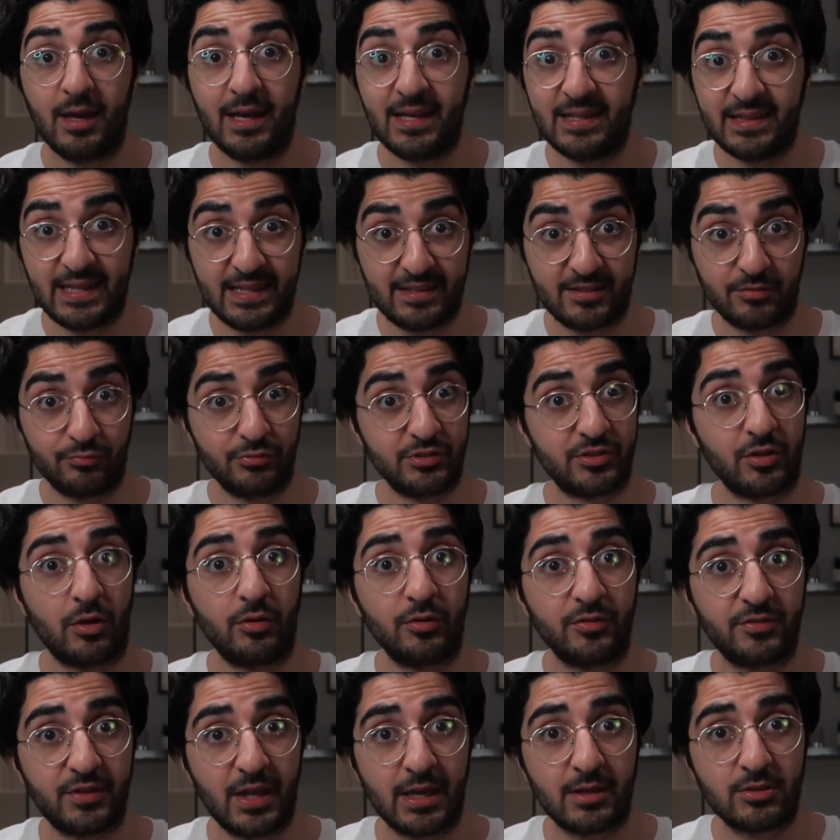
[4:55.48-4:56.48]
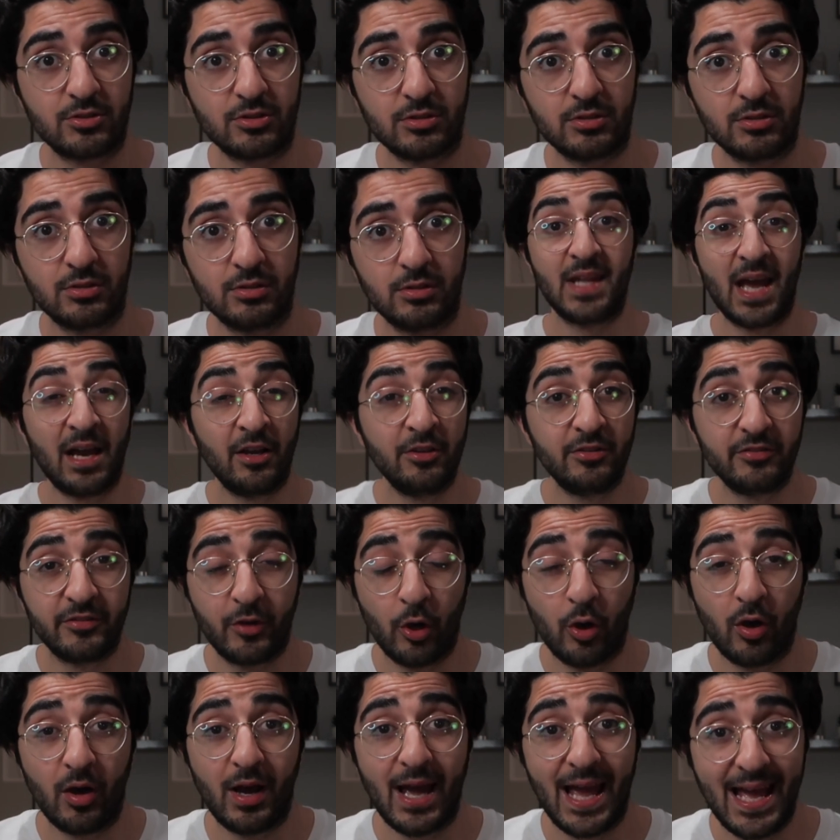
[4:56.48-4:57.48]
in this results section. Now you've
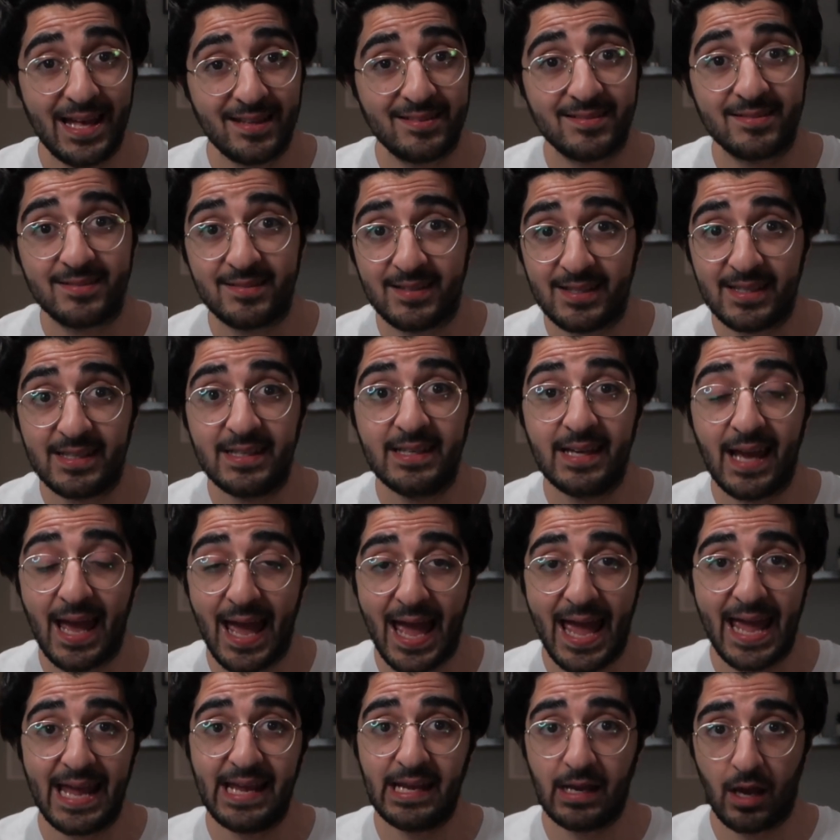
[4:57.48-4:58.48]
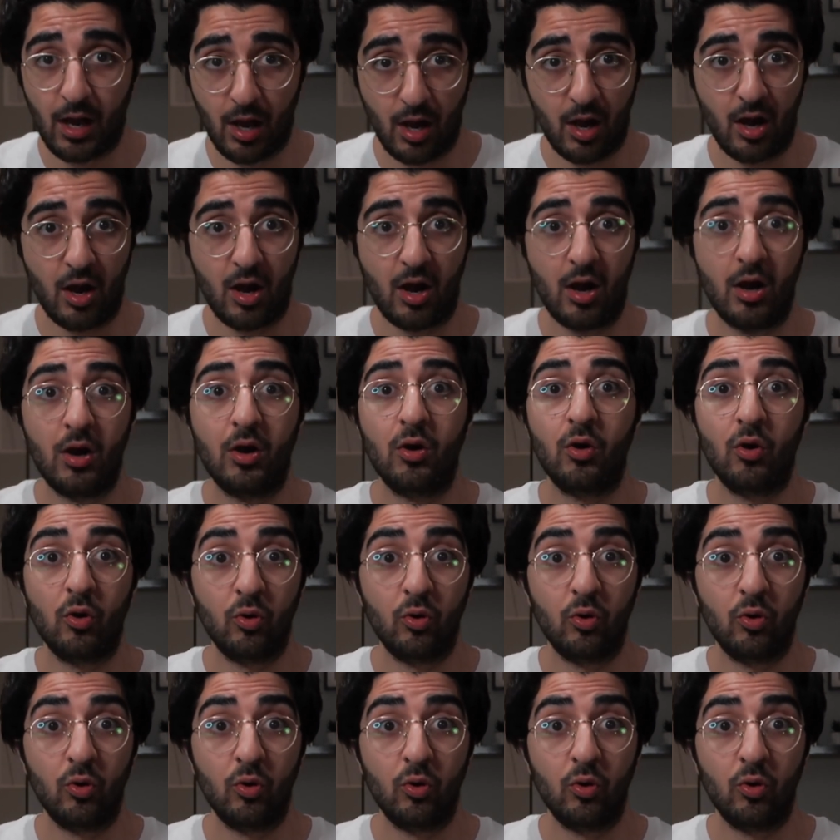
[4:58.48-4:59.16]
got STAR